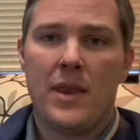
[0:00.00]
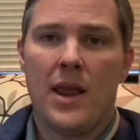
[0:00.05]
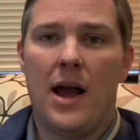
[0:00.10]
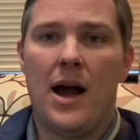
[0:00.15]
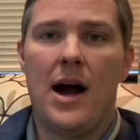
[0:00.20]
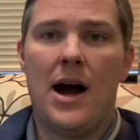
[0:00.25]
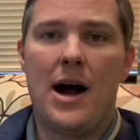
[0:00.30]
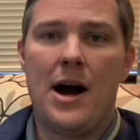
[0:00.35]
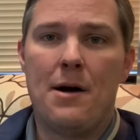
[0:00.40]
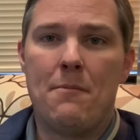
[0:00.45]

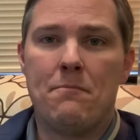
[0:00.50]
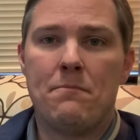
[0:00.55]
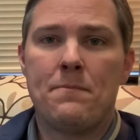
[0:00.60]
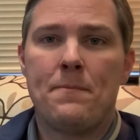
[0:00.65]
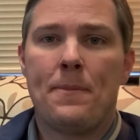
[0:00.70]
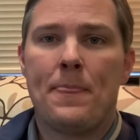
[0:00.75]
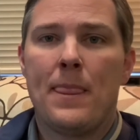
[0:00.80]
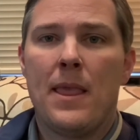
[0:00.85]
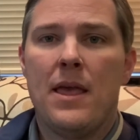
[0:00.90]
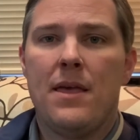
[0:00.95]

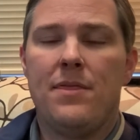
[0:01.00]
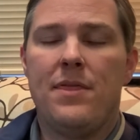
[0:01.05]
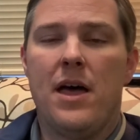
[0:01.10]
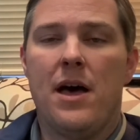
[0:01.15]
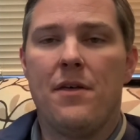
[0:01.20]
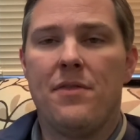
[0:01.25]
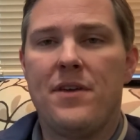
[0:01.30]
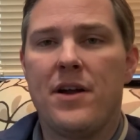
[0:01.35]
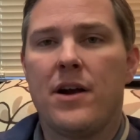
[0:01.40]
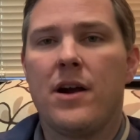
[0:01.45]

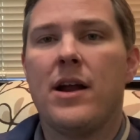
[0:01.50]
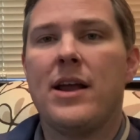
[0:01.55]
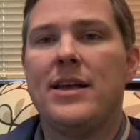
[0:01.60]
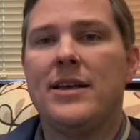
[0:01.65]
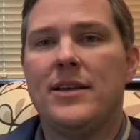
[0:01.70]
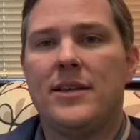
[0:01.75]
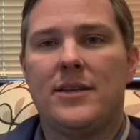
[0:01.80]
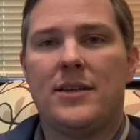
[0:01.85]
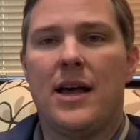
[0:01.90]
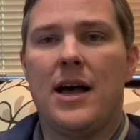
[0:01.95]
Now, there is